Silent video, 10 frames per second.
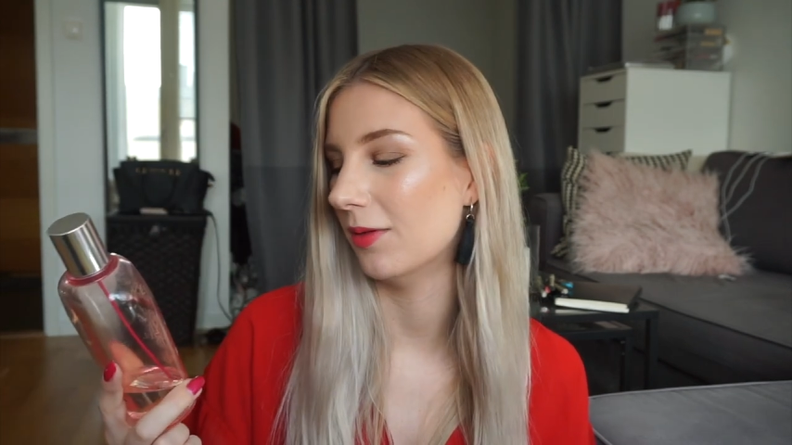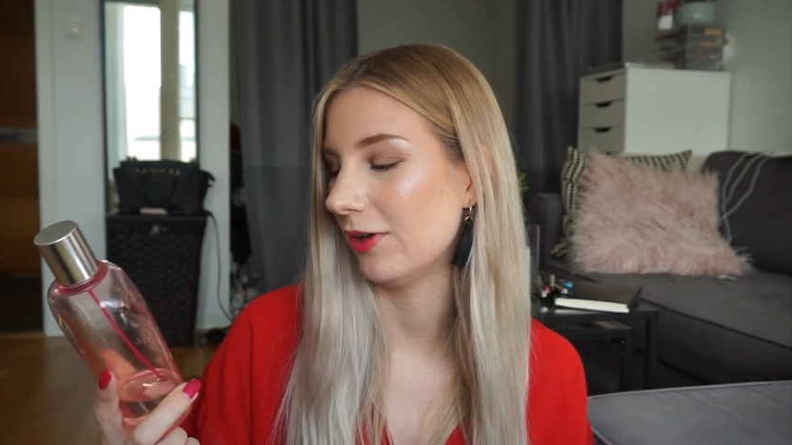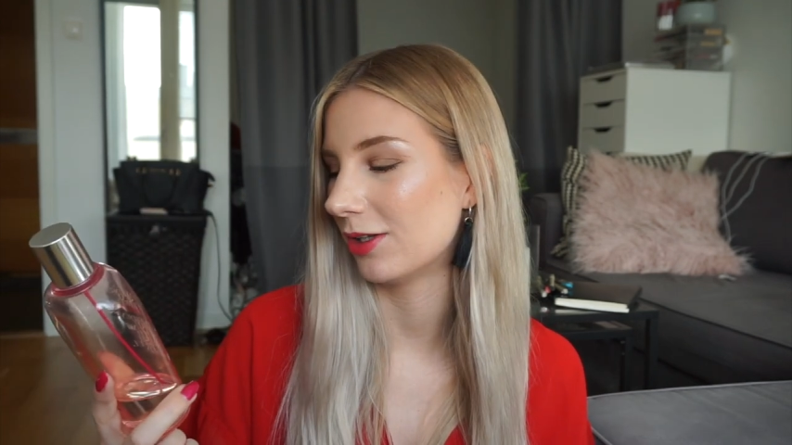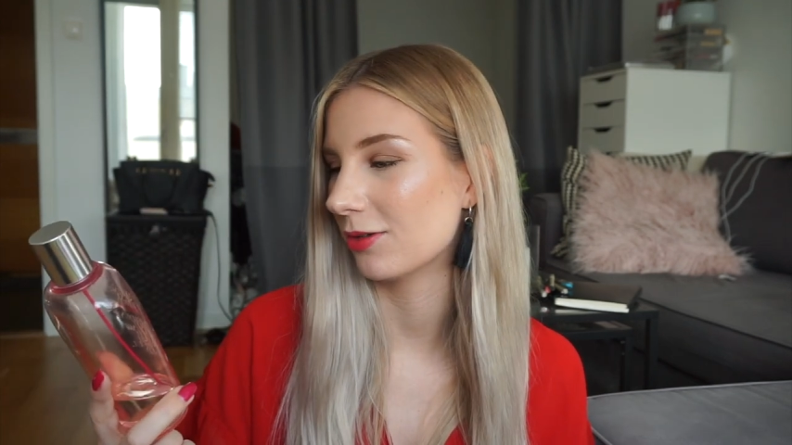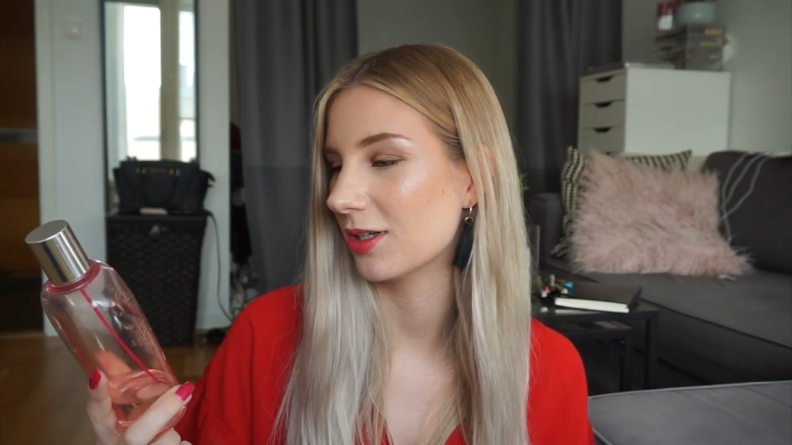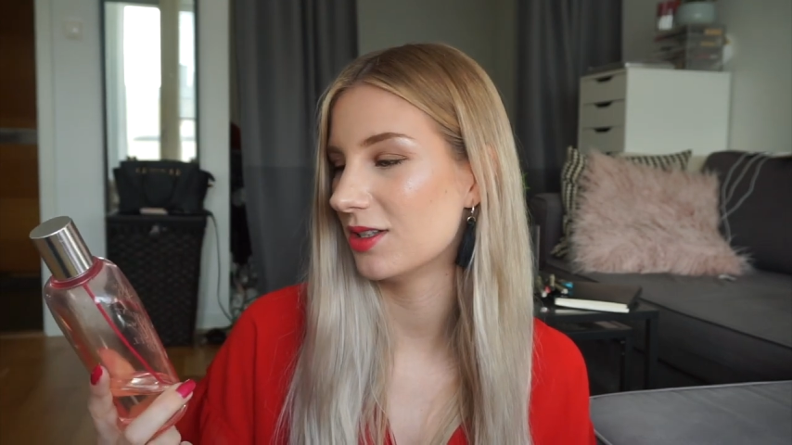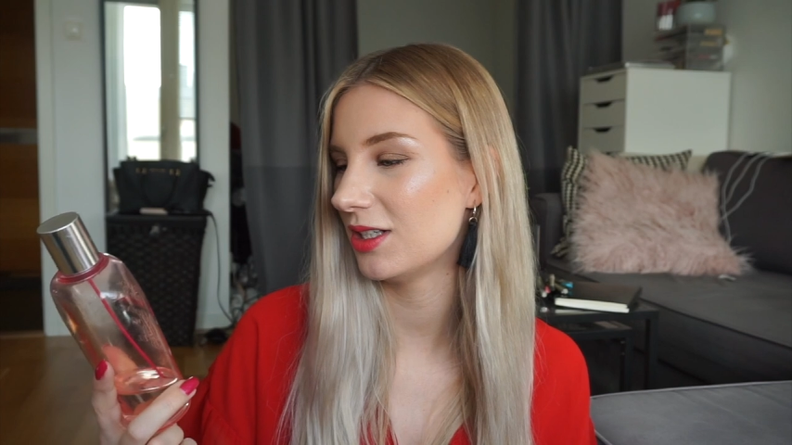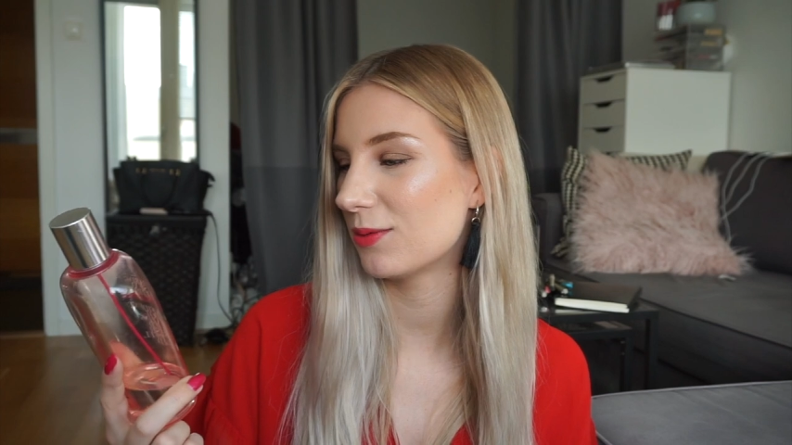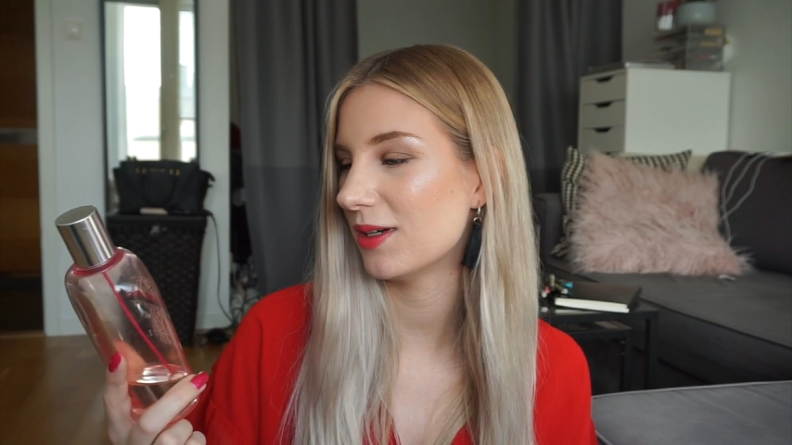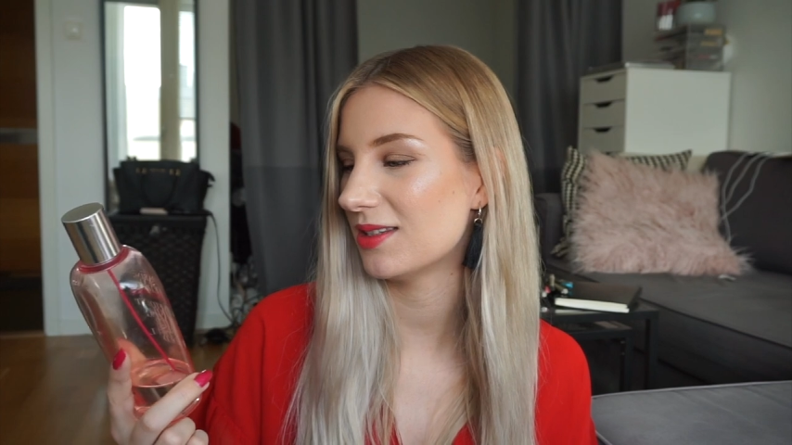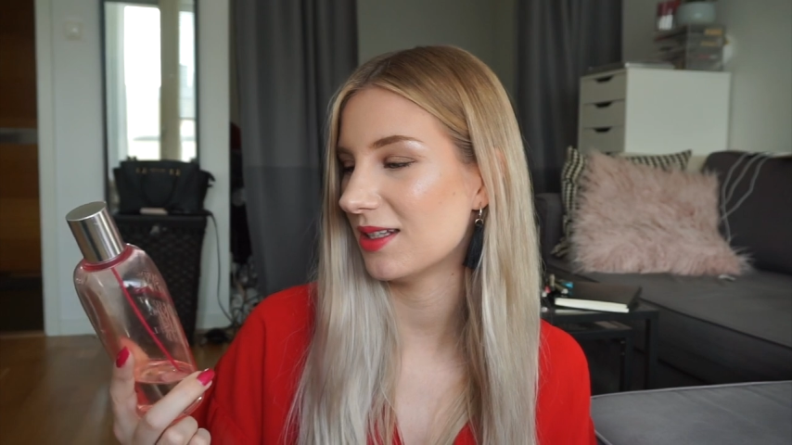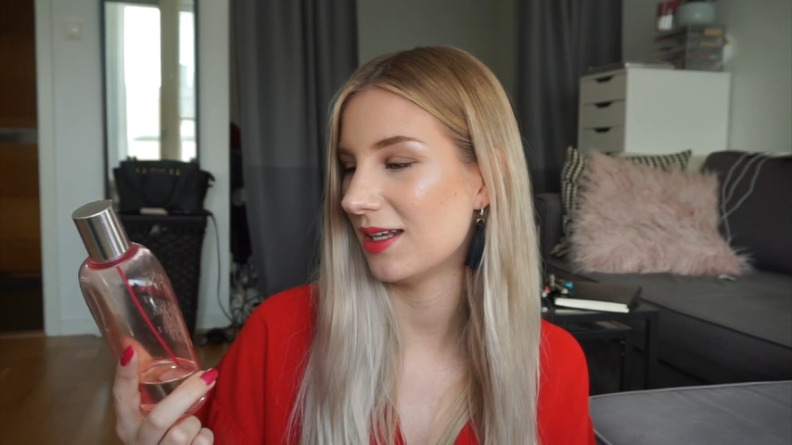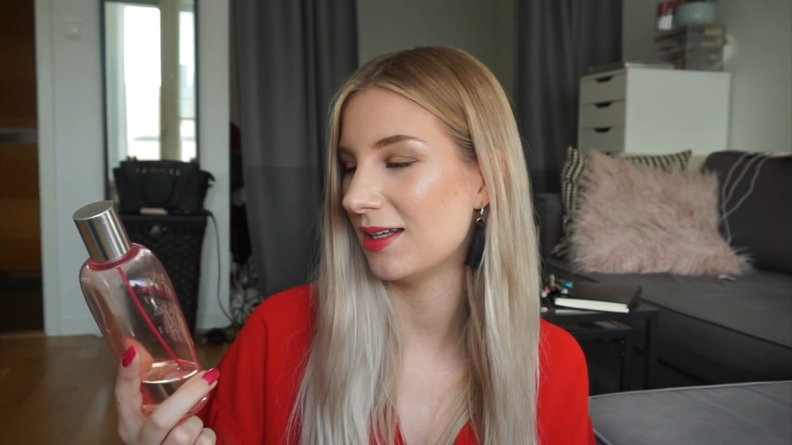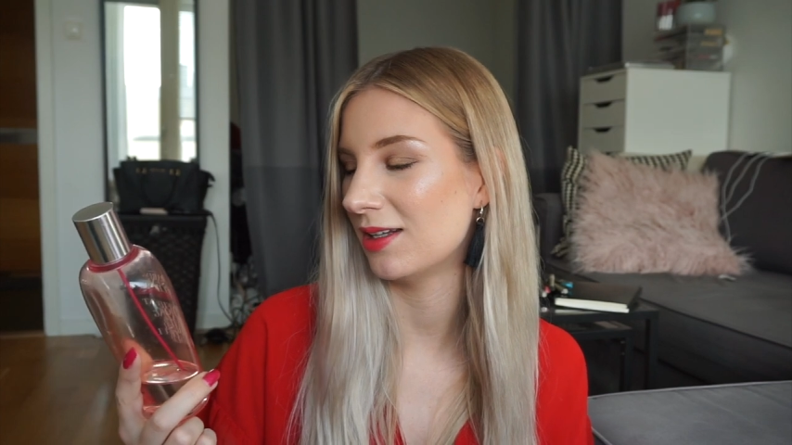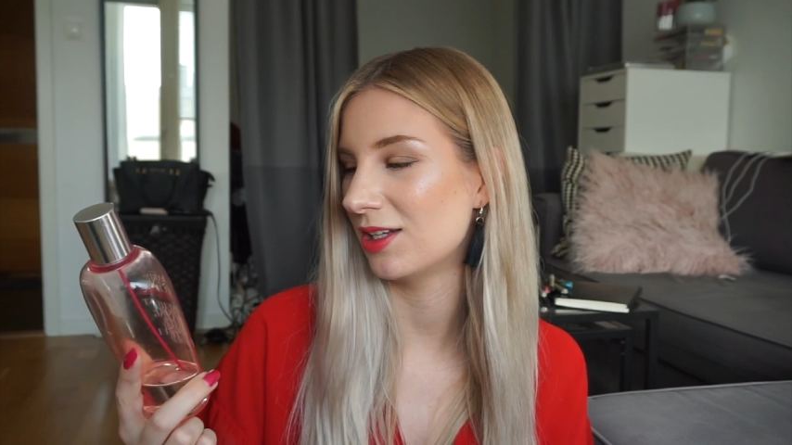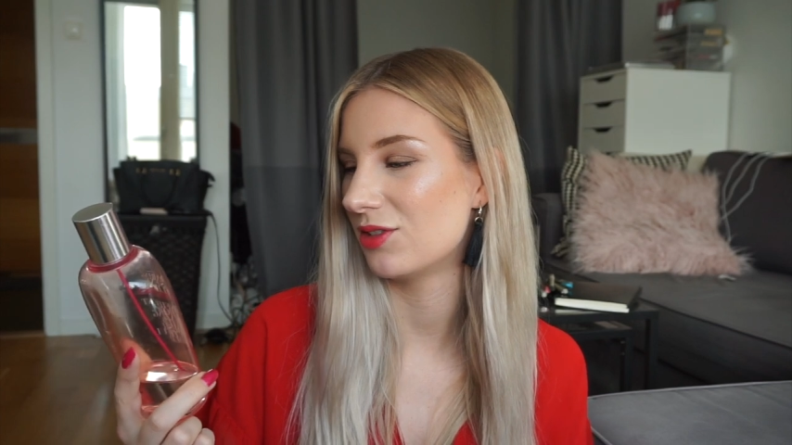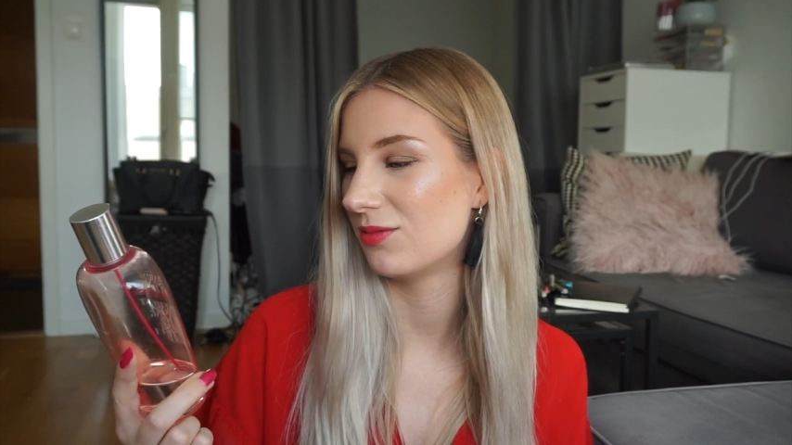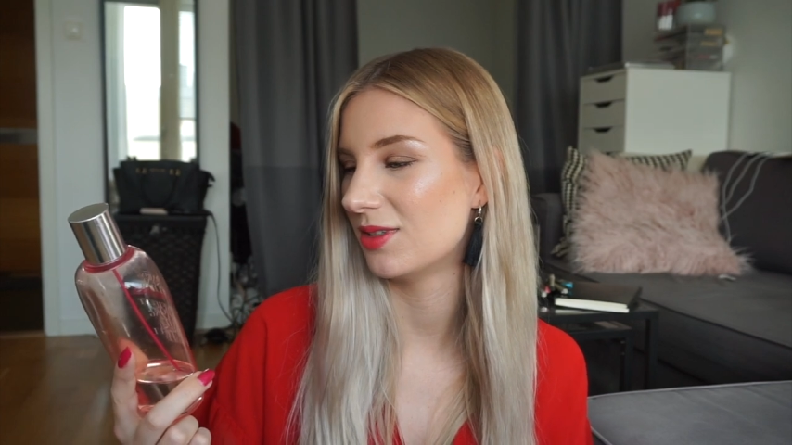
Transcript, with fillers: Victoria's Secret in the